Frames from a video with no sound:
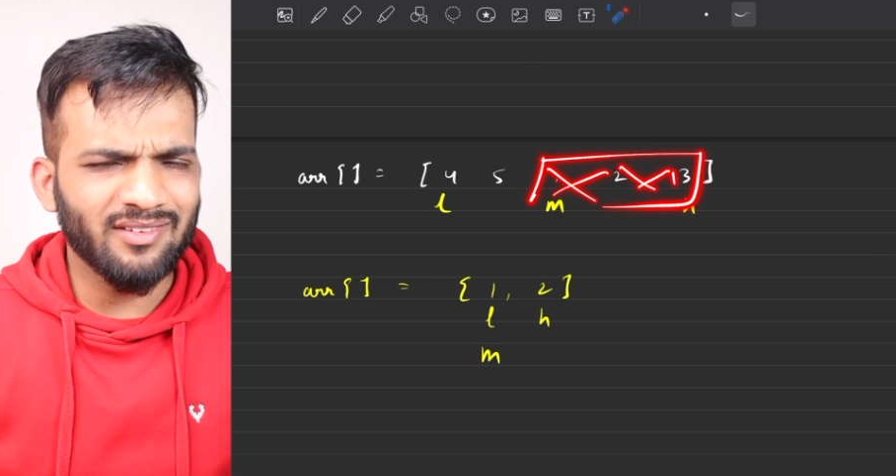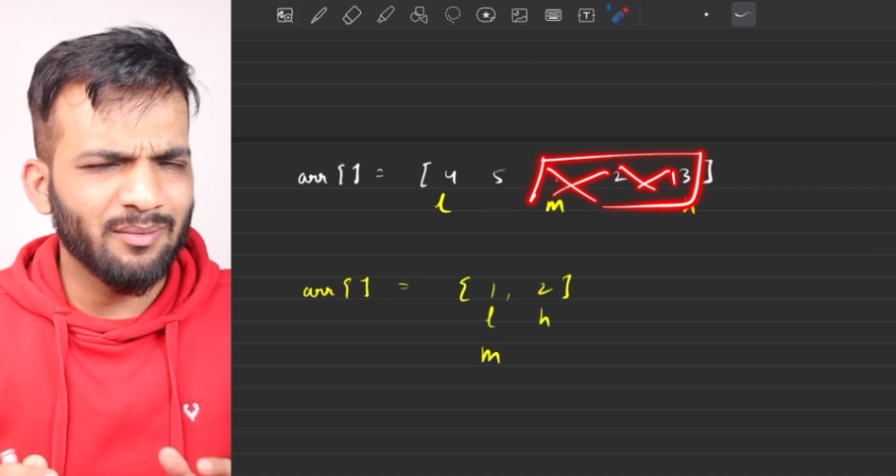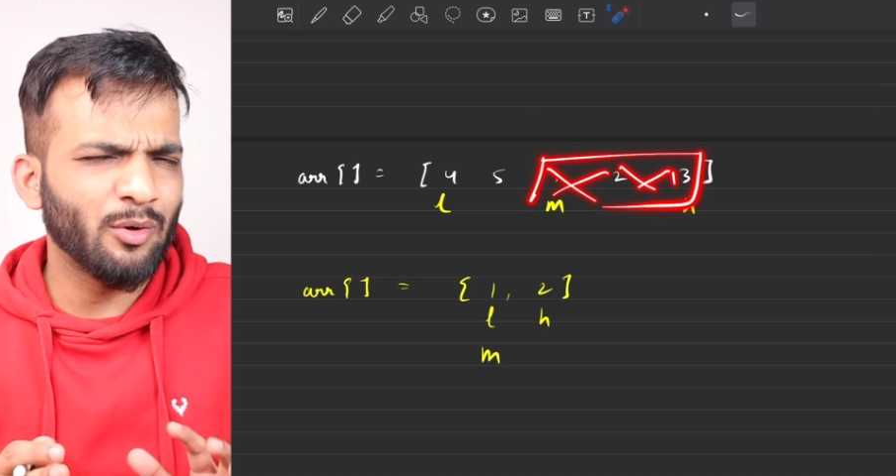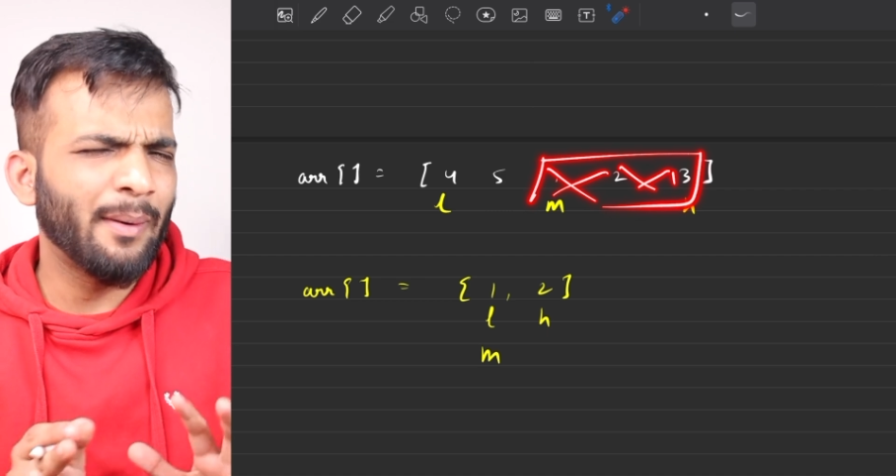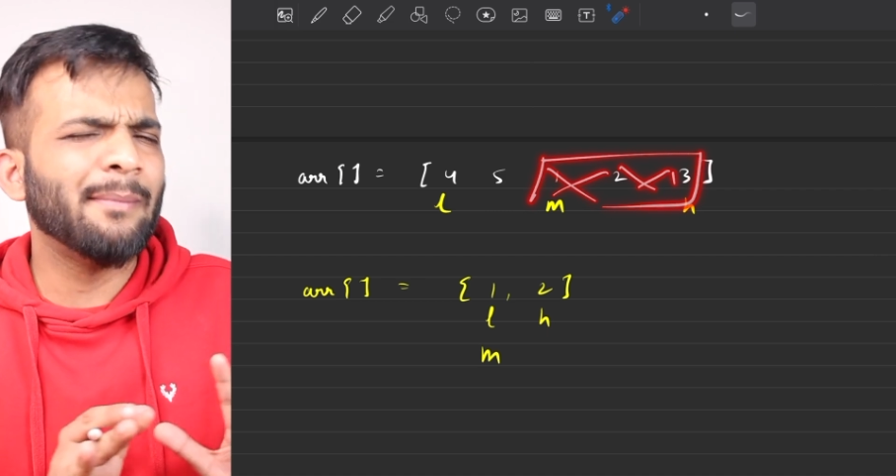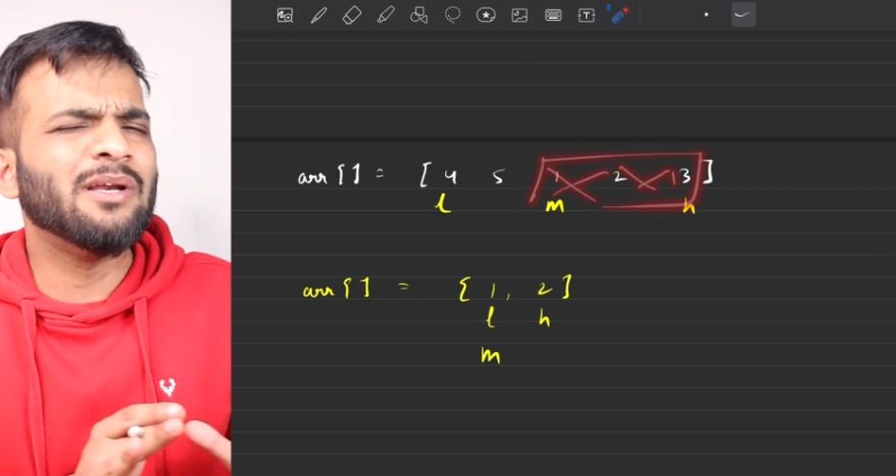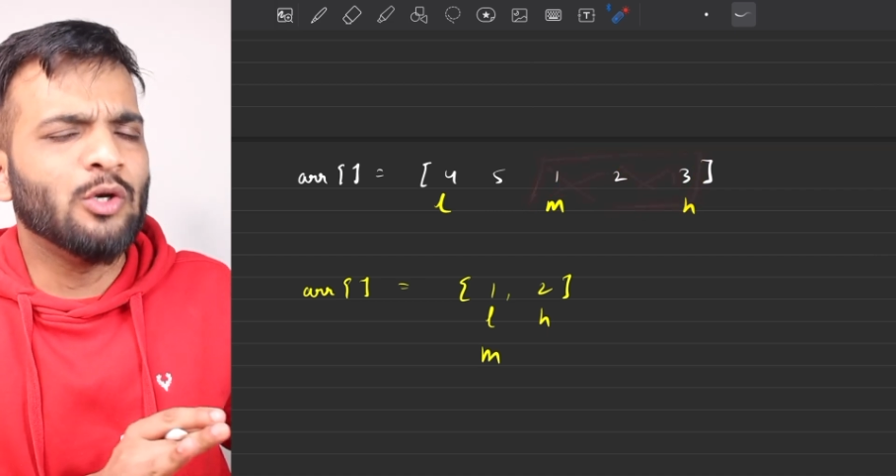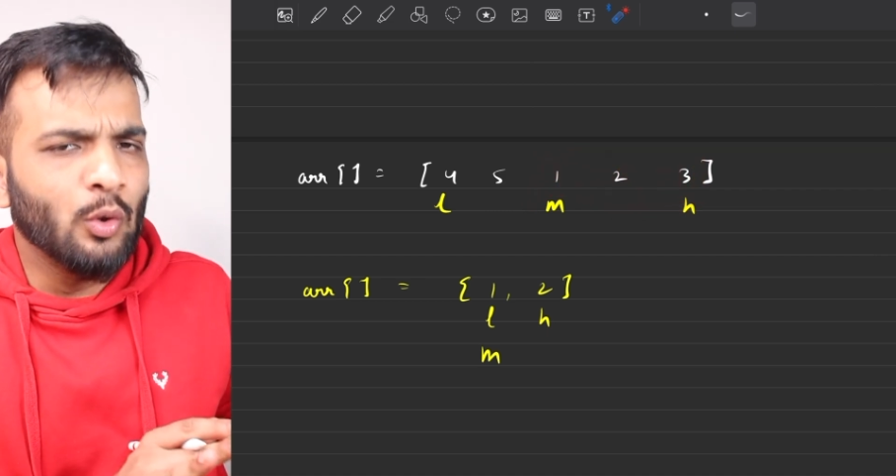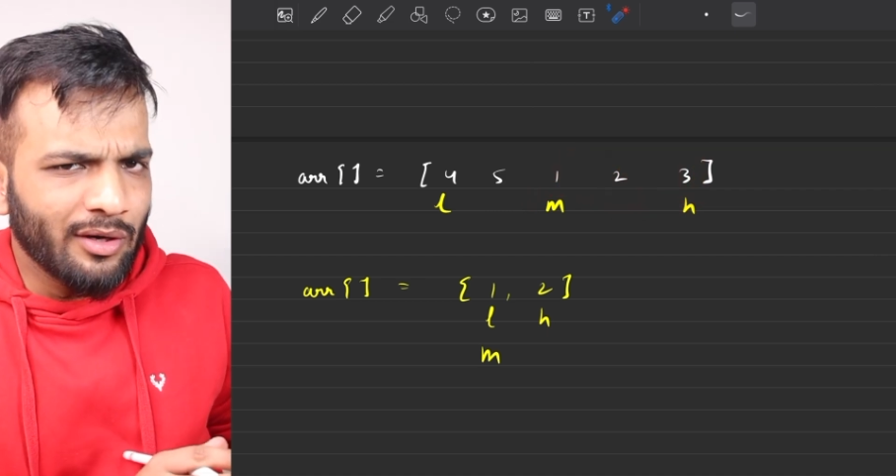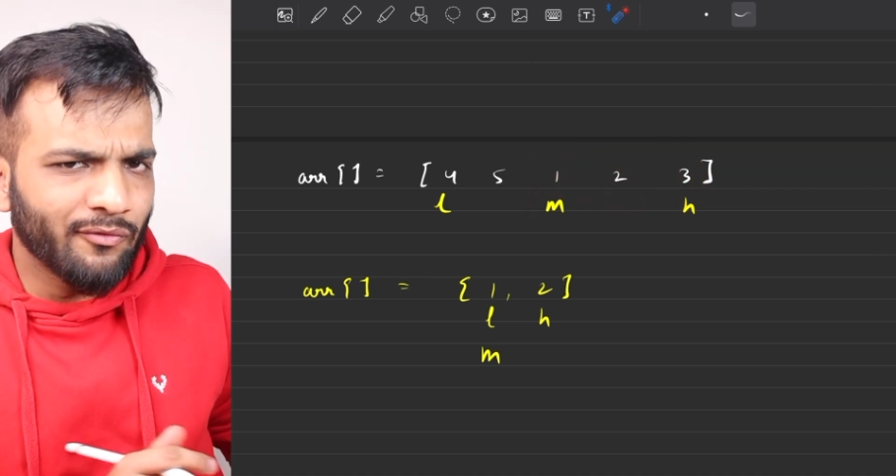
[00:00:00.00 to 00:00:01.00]
then probably
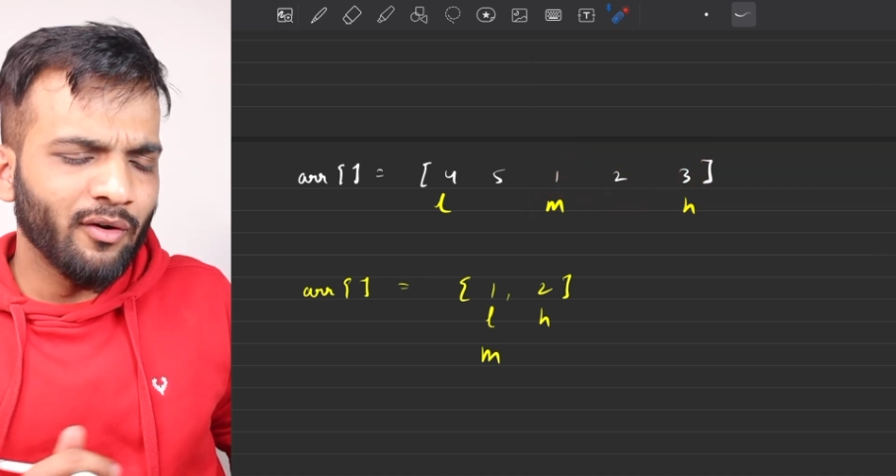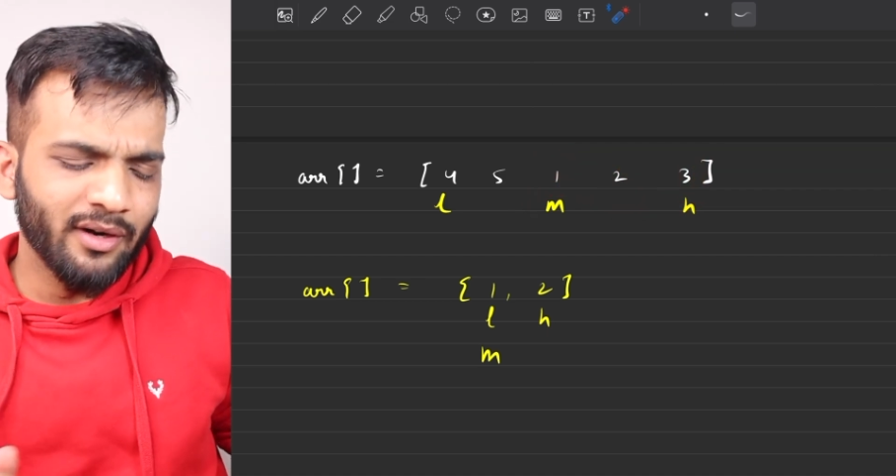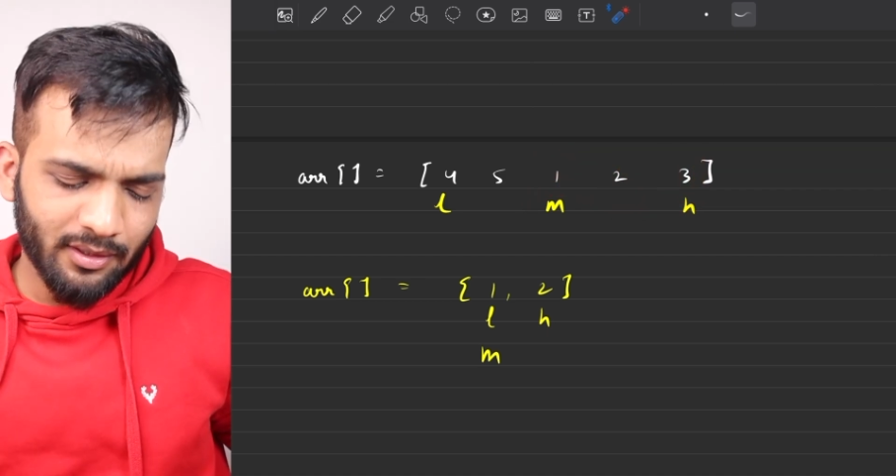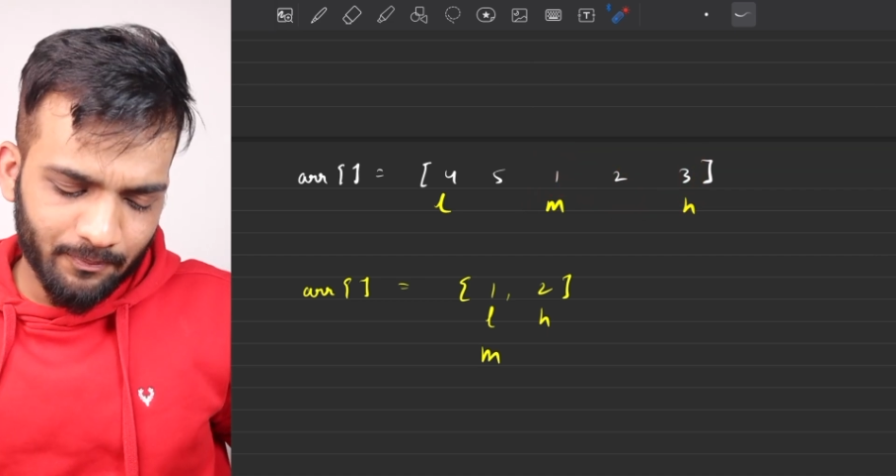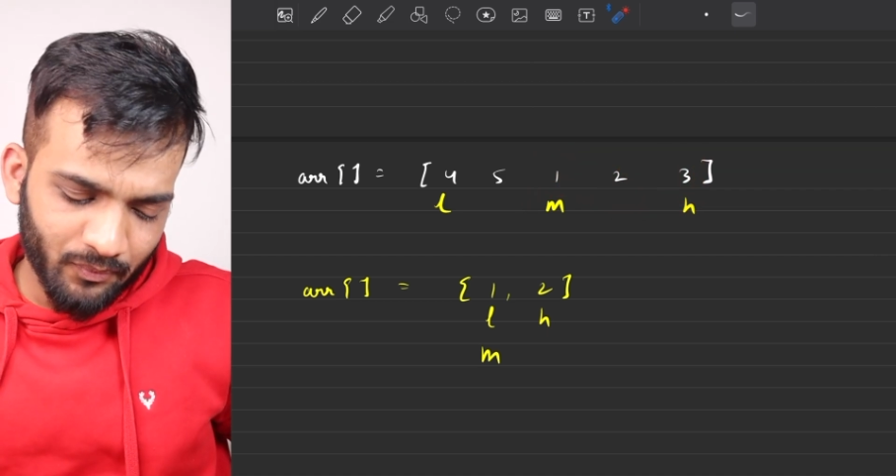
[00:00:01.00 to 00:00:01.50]
look for it.